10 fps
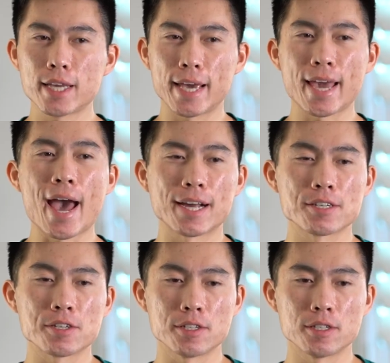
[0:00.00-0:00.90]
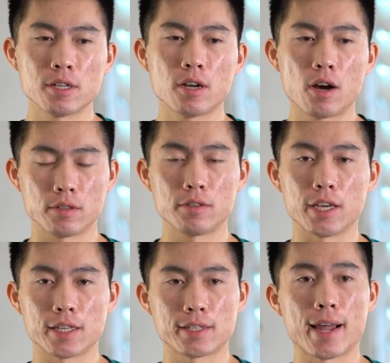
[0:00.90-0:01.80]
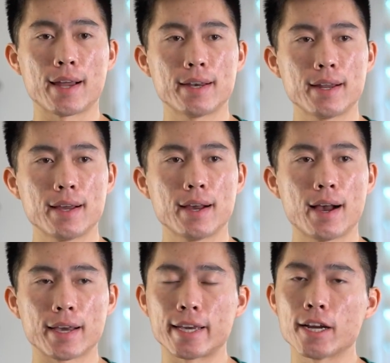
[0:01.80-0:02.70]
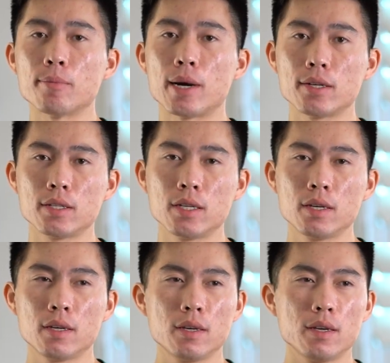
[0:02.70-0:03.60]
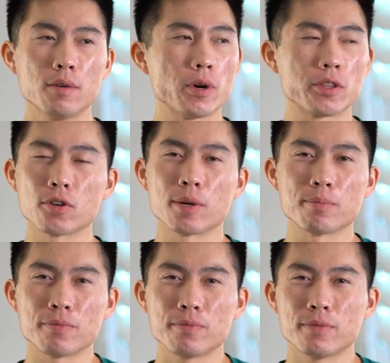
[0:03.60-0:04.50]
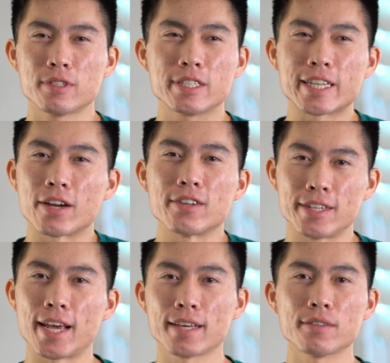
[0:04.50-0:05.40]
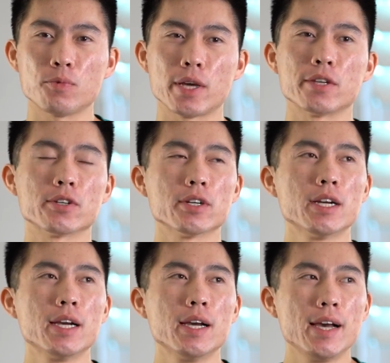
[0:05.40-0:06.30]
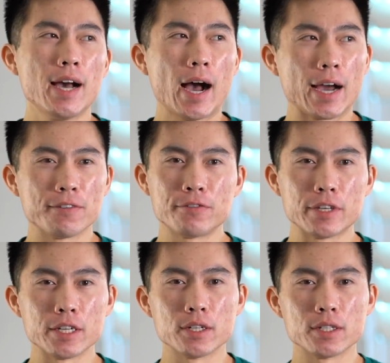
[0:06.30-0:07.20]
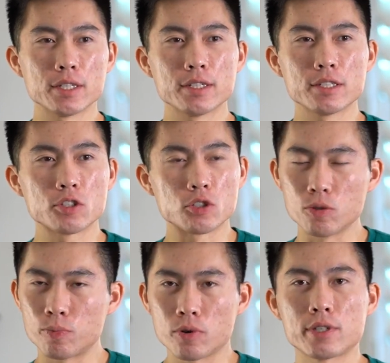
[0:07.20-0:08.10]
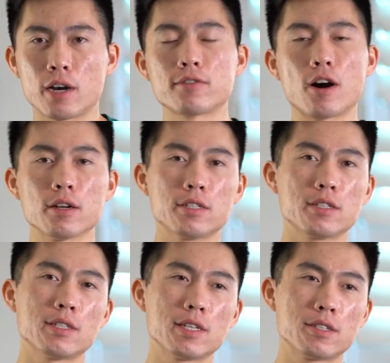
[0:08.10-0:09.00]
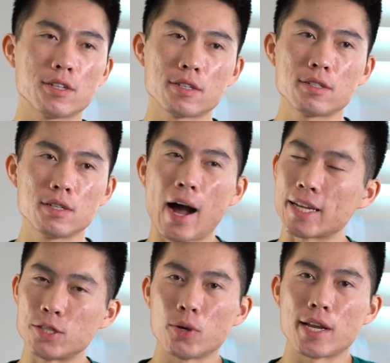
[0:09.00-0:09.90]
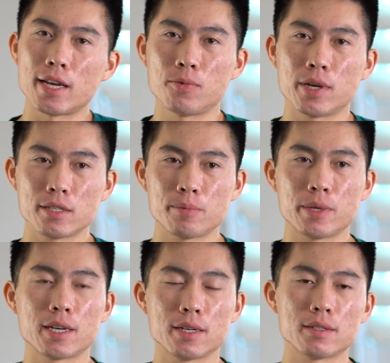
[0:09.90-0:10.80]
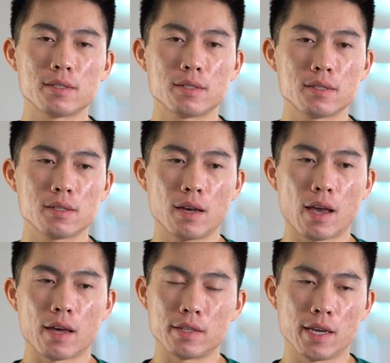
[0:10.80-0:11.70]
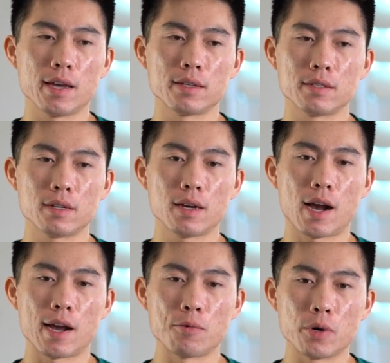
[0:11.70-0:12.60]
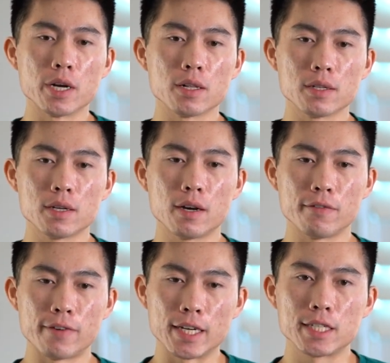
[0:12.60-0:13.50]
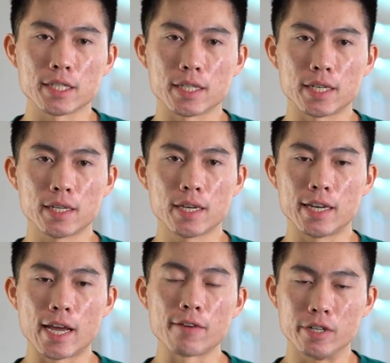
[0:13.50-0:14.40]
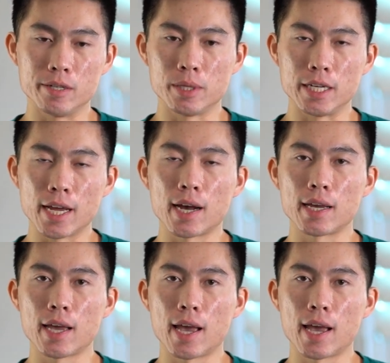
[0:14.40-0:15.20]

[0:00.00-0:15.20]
take action on the things that I care about. Whether I'm scared to death, whether I feel super self conscious, it's just I do it anyways because at the end, I will eventually inevitably die.